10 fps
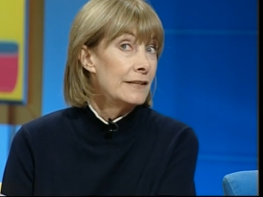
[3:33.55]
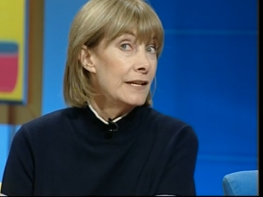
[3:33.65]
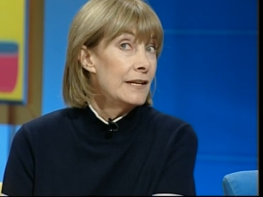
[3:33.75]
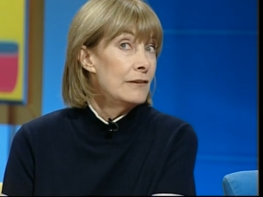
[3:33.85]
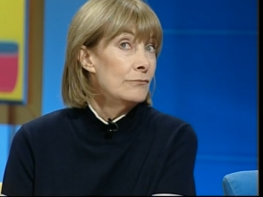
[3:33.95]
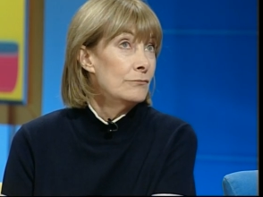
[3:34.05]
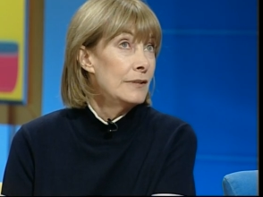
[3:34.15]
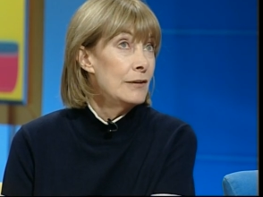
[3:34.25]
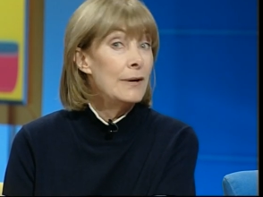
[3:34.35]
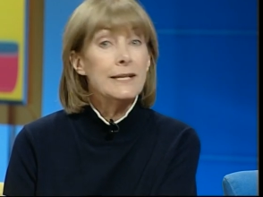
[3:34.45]

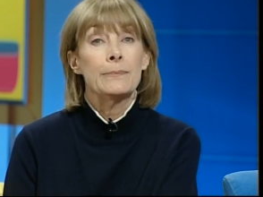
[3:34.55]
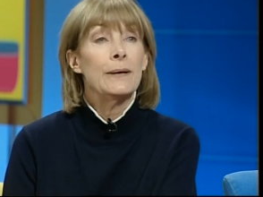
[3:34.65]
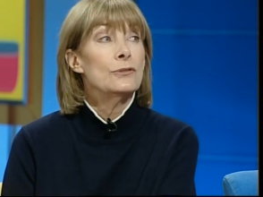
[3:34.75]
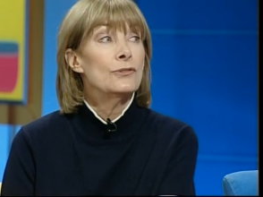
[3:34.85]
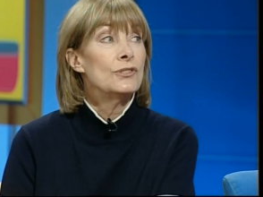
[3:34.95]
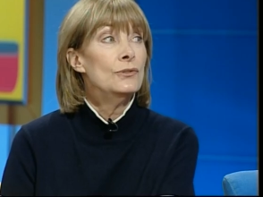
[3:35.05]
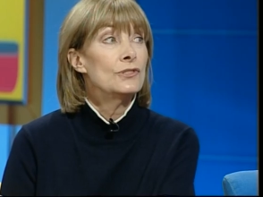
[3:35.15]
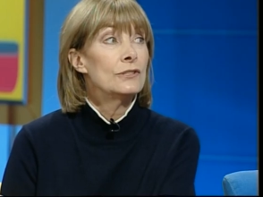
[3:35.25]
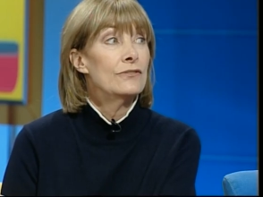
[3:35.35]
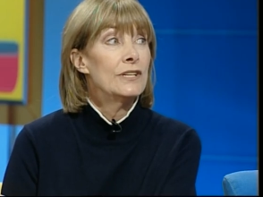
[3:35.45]
They write about all
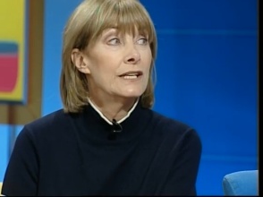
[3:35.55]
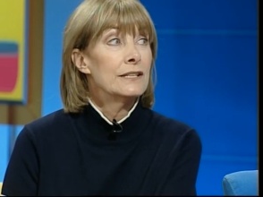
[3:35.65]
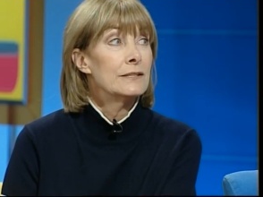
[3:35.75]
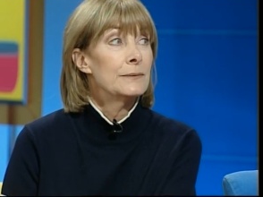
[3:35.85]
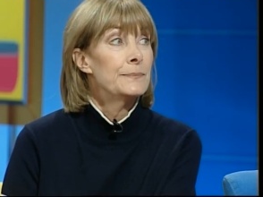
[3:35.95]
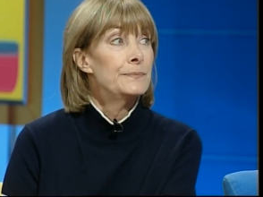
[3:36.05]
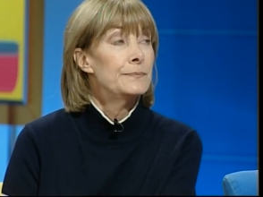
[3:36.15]
sorts of things. Does the